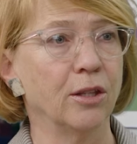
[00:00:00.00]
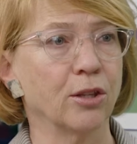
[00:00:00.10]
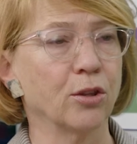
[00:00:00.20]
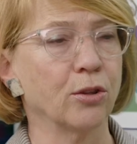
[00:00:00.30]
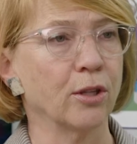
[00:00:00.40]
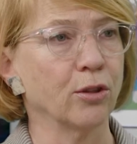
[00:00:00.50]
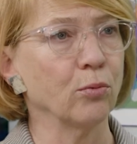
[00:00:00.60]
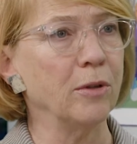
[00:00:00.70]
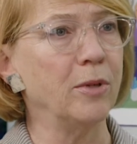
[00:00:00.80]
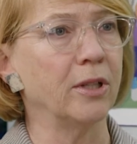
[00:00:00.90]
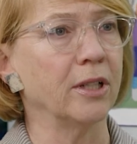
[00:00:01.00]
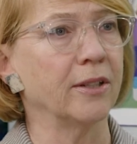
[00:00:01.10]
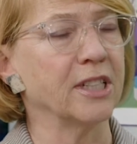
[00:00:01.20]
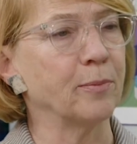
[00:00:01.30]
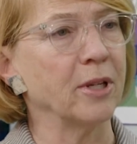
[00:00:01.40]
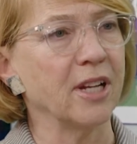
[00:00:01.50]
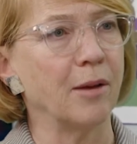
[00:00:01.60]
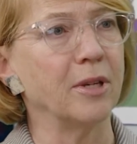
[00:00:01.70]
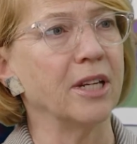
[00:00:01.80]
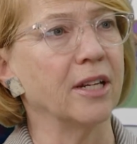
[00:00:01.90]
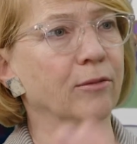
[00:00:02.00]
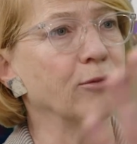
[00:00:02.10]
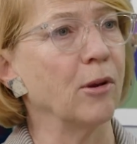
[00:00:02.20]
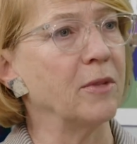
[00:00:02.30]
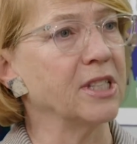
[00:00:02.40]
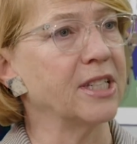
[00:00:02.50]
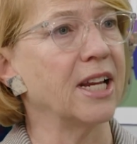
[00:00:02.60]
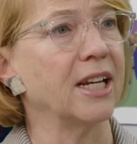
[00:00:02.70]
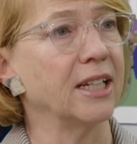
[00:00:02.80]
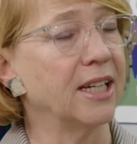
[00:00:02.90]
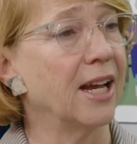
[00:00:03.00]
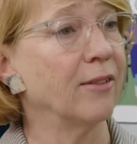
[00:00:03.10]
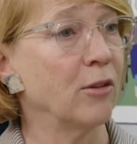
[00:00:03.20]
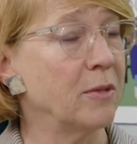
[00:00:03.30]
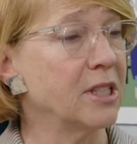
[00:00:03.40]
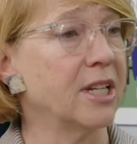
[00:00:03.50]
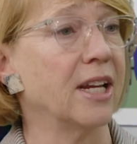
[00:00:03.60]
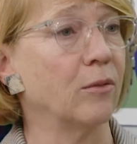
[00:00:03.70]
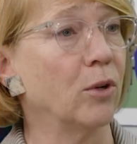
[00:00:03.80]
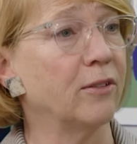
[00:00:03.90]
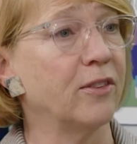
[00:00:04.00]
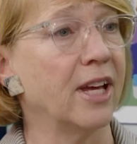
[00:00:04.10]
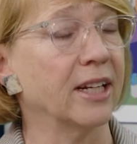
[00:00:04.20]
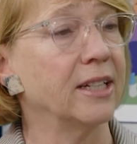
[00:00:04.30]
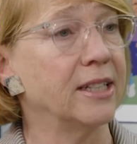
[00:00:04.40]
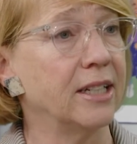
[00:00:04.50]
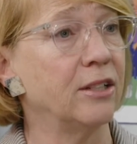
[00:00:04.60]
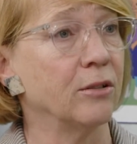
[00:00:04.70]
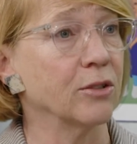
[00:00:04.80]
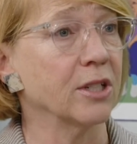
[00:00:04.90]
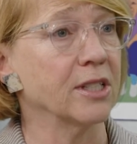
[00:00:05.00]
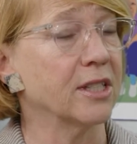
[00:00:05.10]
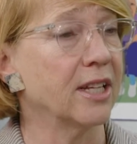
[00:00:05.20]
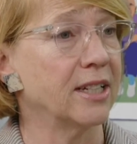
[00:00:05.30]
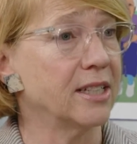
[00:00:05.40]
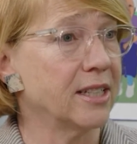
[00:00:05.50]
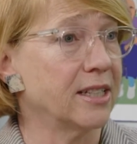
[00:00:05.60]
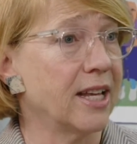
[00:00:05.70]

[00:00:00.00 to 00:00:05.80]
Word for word: the the three million that's been coming oh, in from, from the, the state, yeah, yeah, from the state. What yeah. if that continues? Because is